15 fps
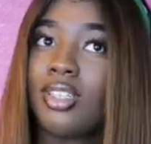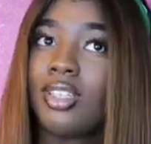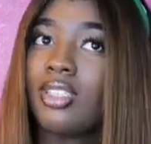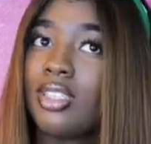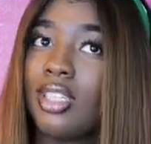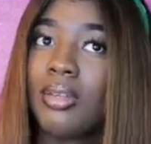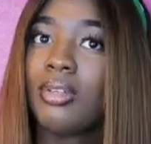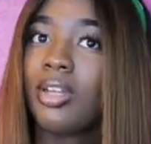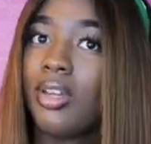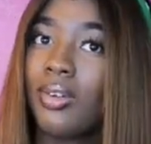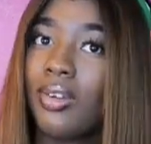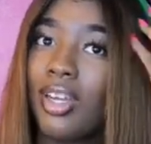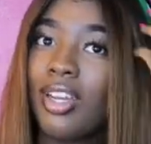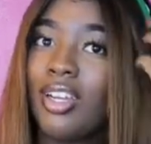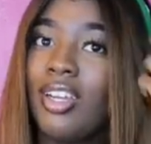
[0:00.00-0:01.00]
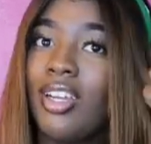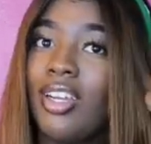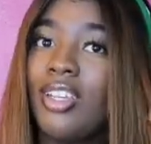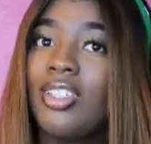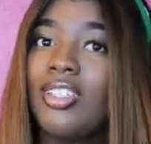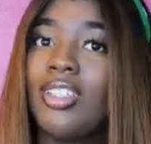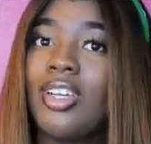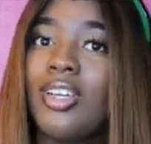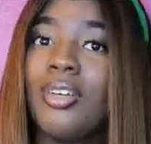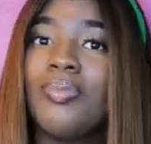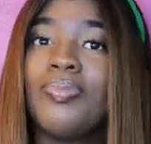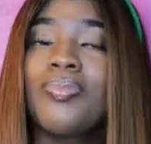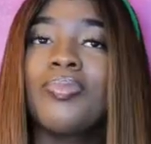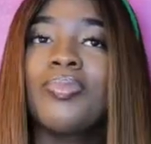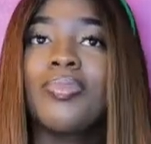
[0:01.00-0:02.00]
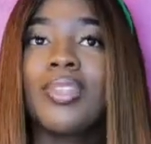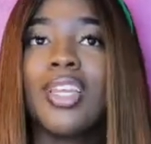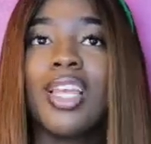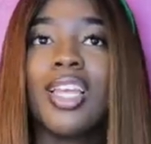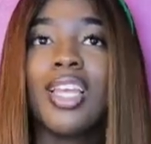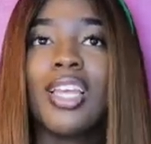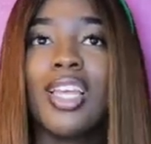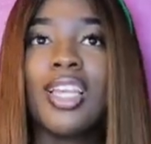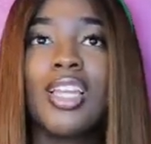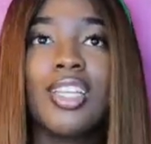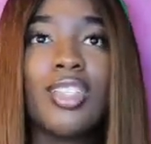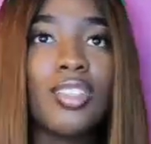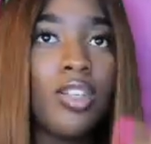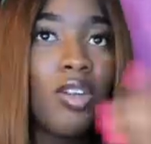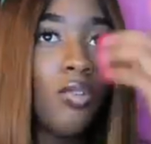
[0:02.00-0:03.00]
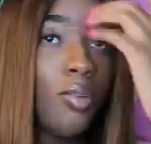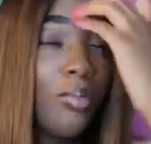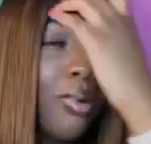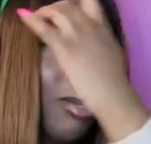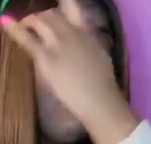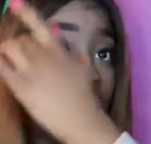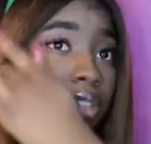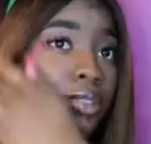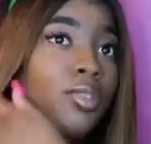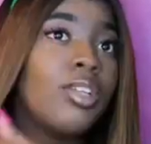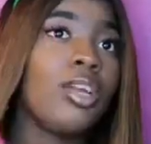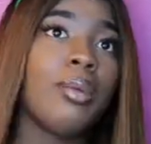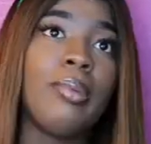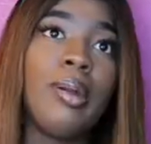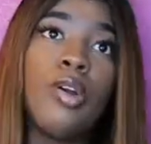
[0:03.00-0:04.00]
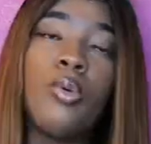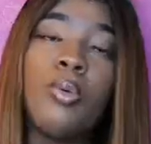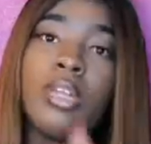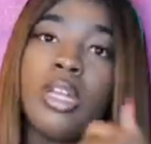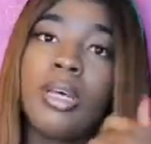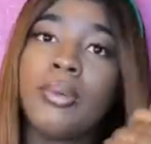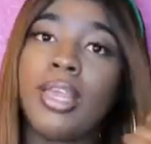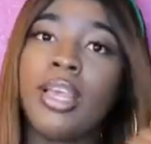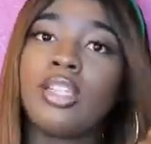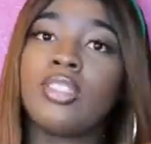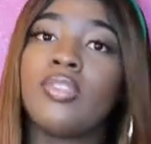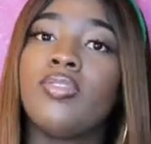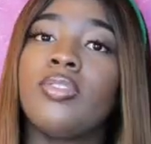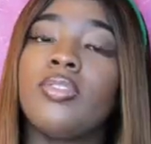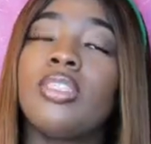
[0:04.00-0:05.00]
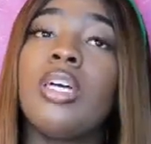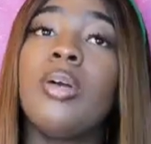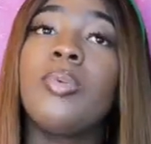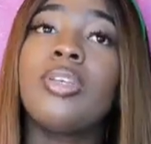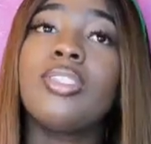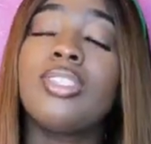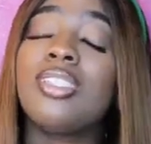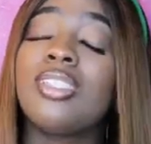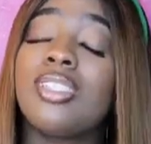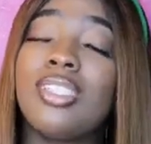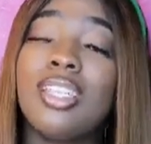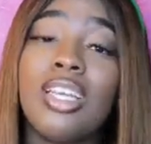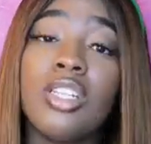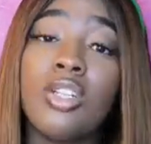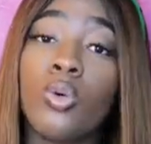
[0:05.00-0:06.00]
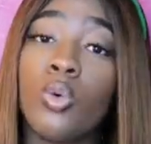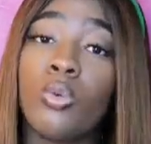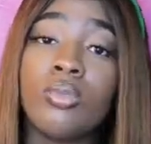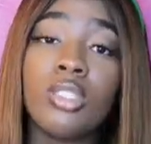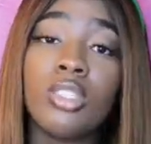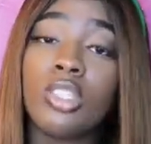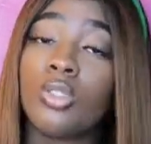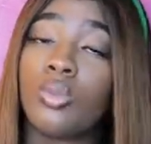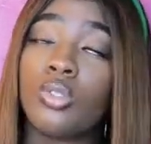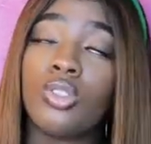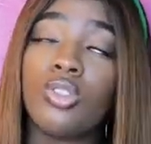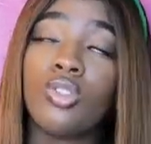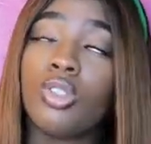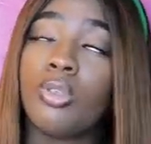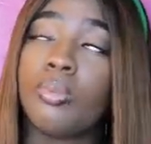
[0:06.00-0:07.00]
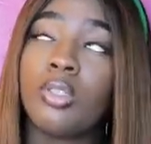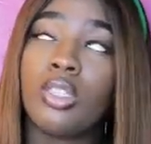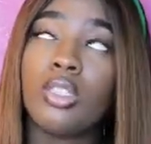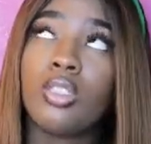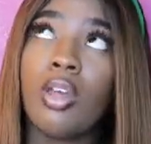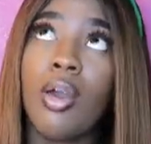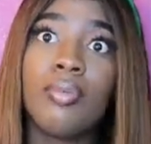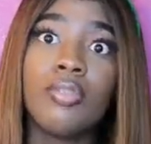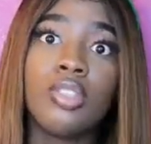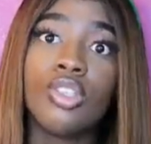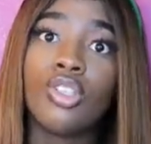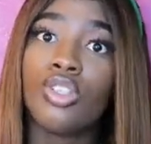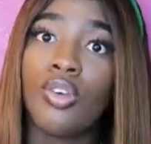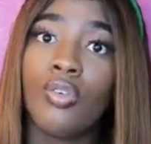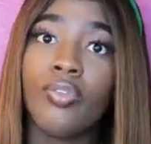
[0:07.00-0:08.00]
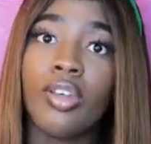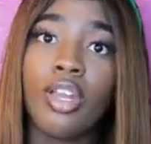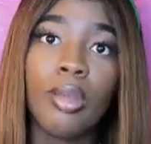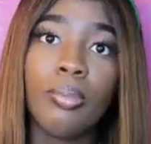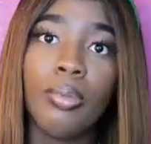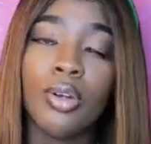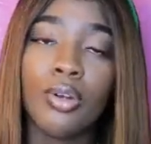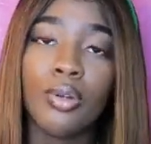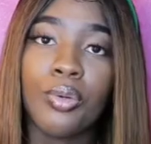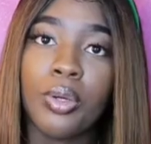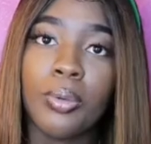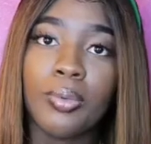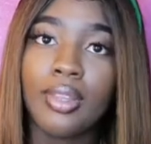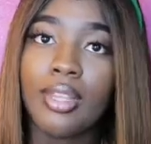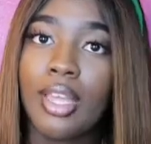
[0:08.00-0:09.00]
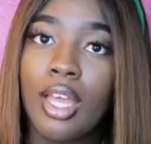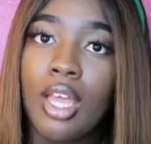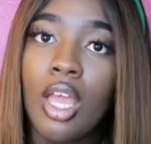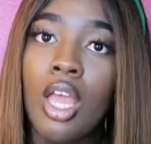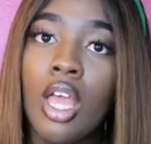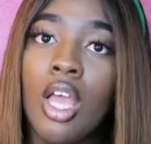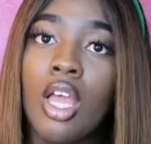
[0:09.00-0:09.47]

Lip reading: it's time to go now. So he getting his Uber, but I'm still there. My Uber ended up canceling. For some reason this day the Uber just was tripping. So I was just so fed up and annoyed with that.